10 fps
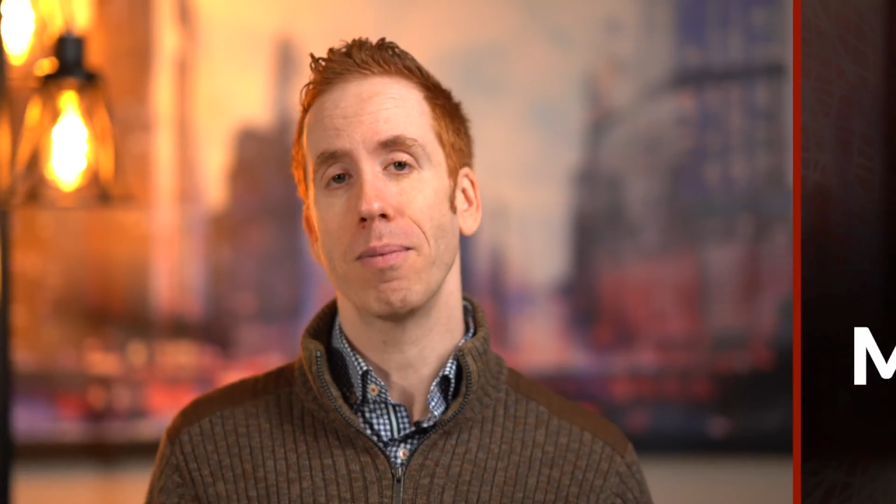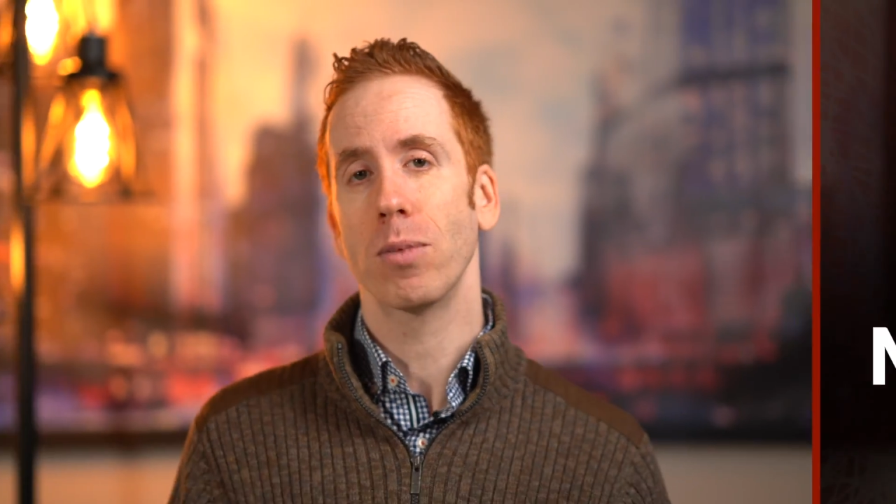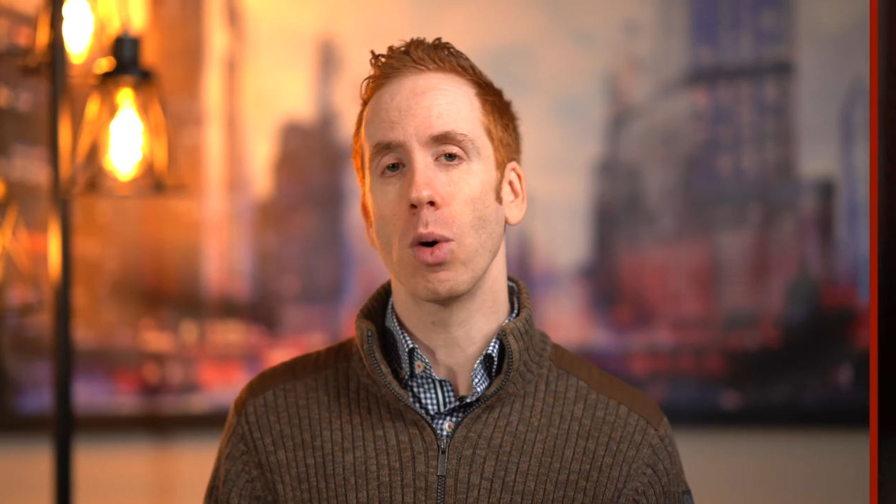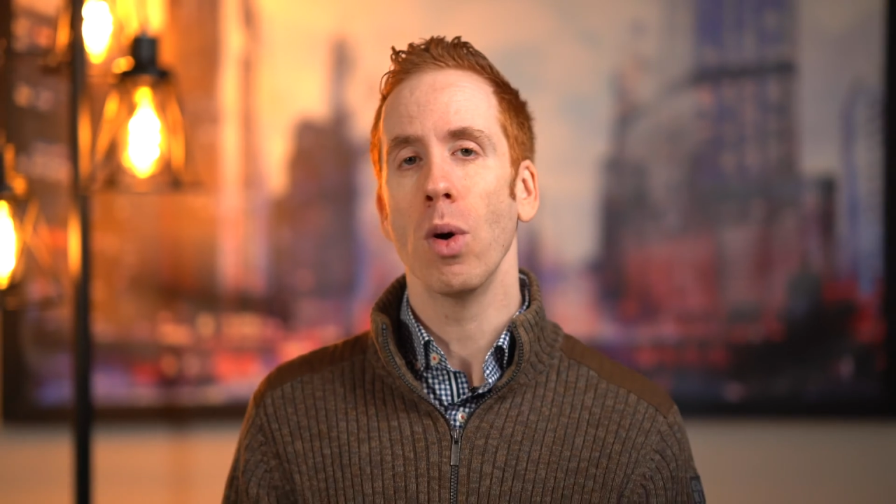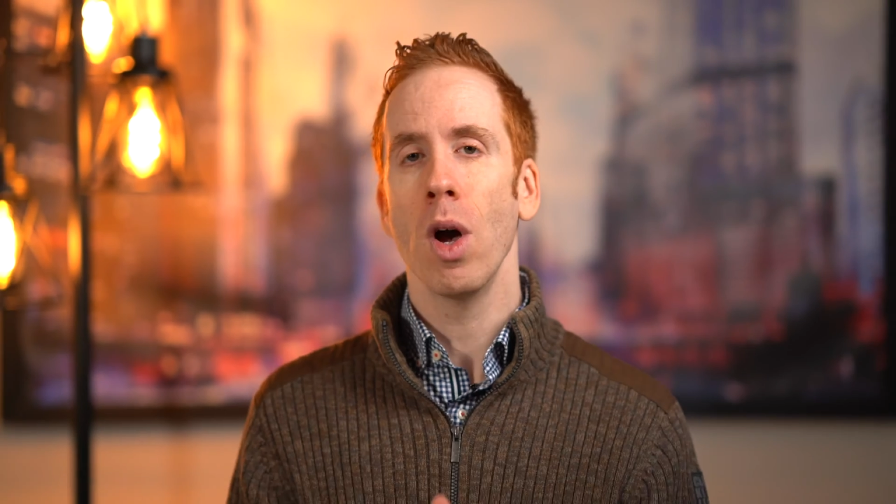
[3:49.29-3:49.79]

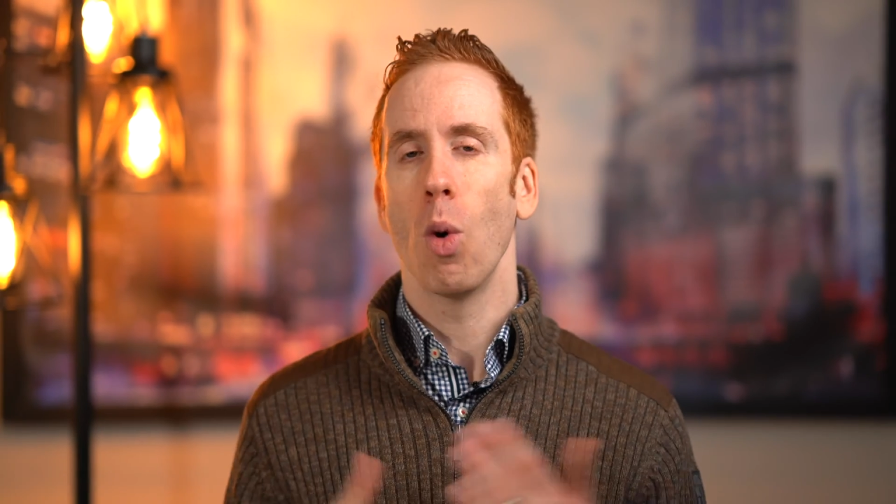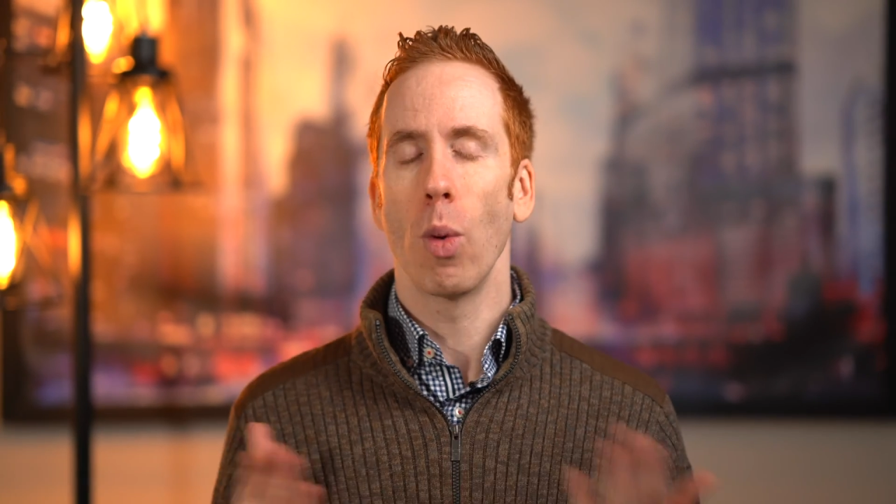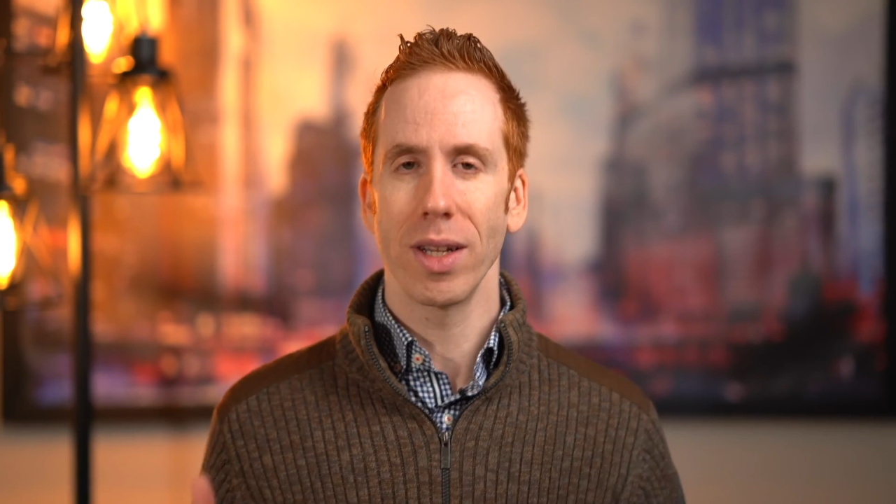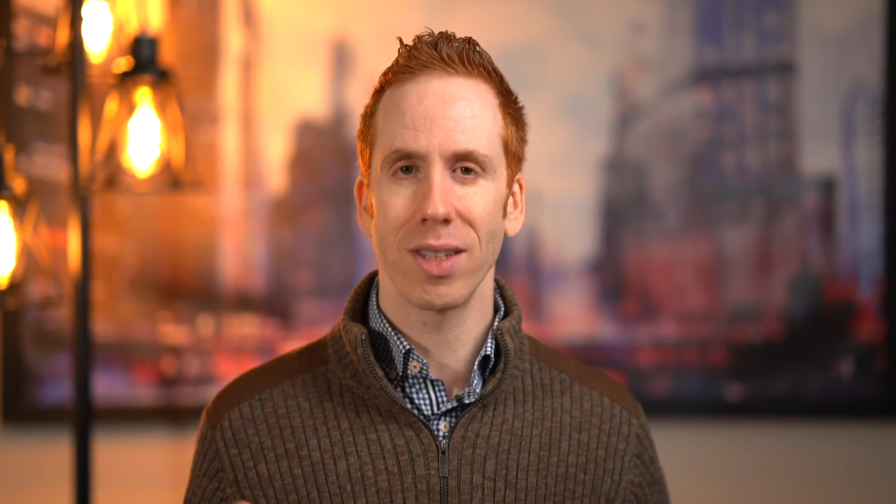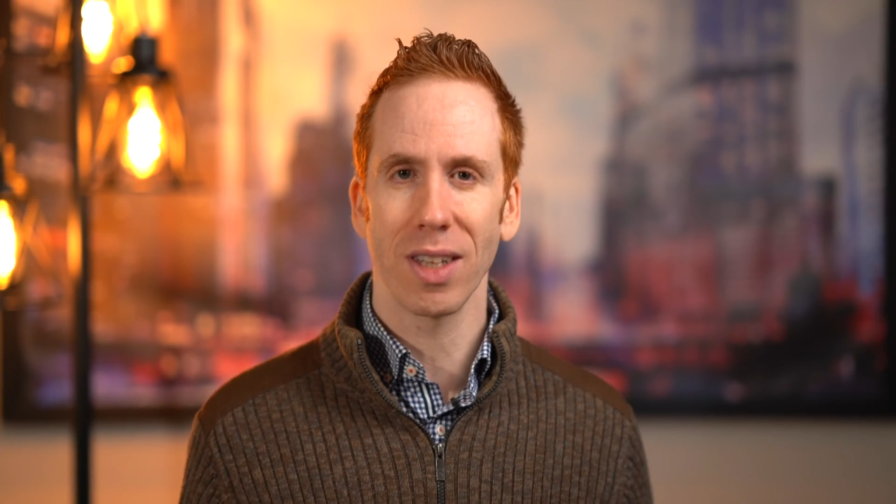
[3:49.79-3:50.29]
So
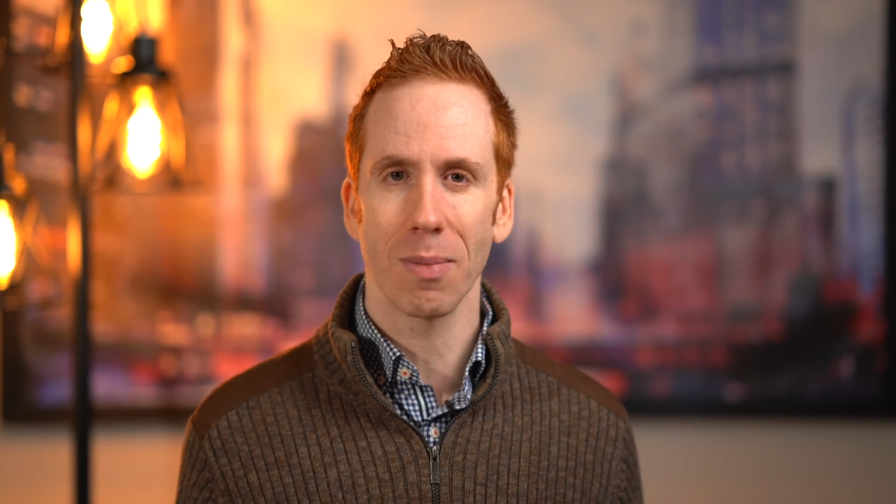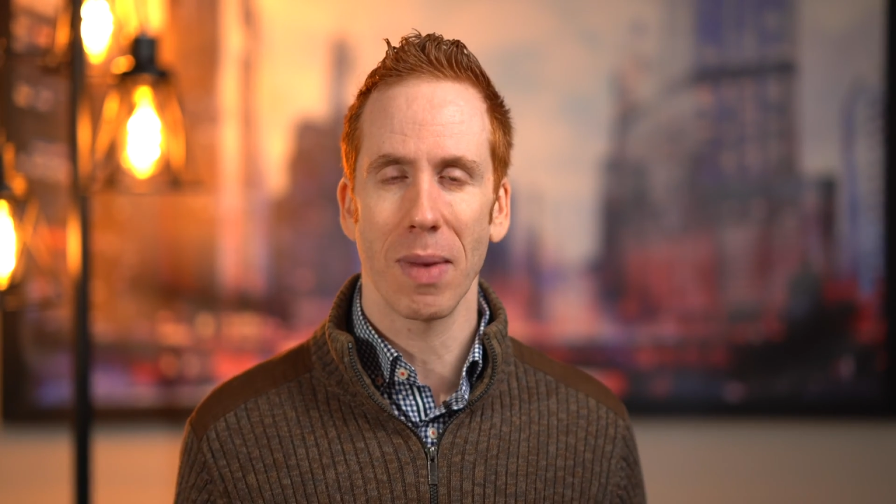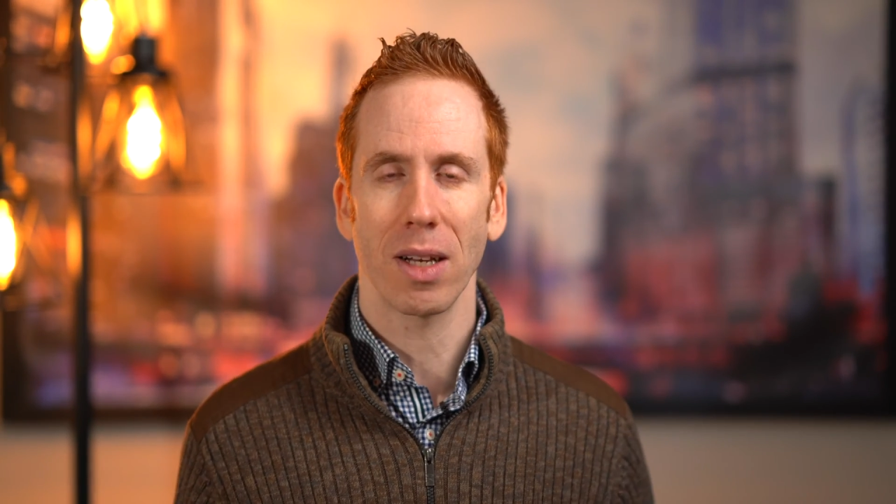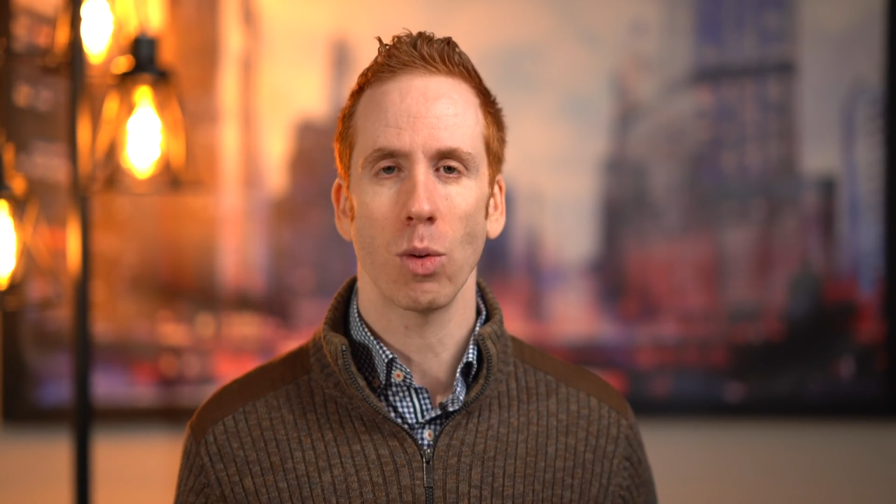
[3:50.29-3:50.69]
what is a lead magnet?